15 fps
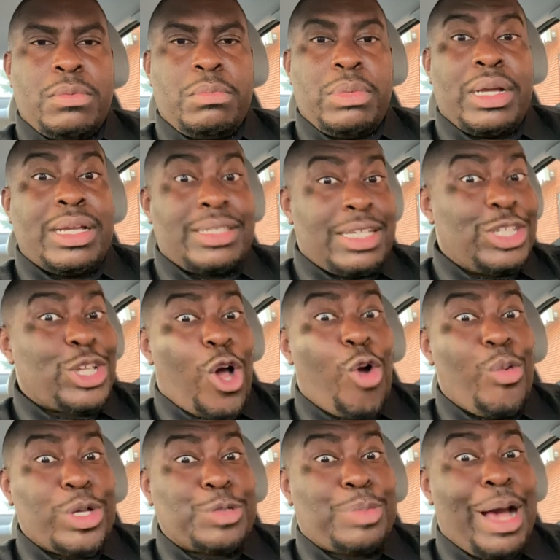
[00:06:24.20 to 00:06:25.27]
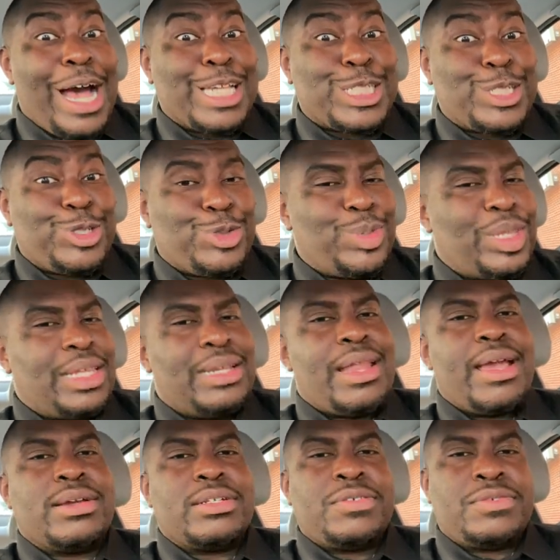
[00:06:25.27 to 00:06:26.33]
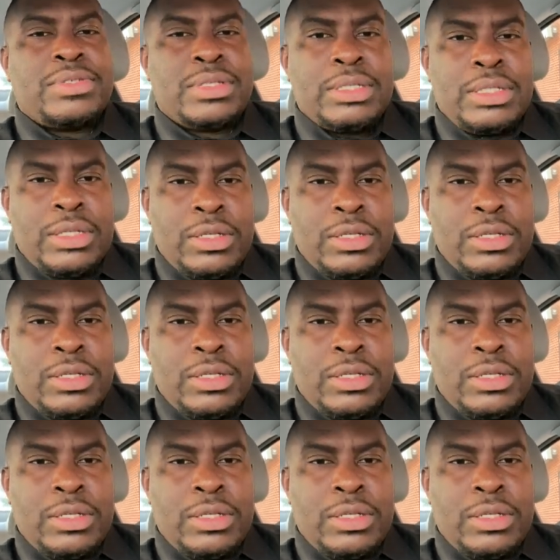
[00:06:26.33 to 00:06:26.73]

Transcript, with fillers: Because there's always positives within negatives.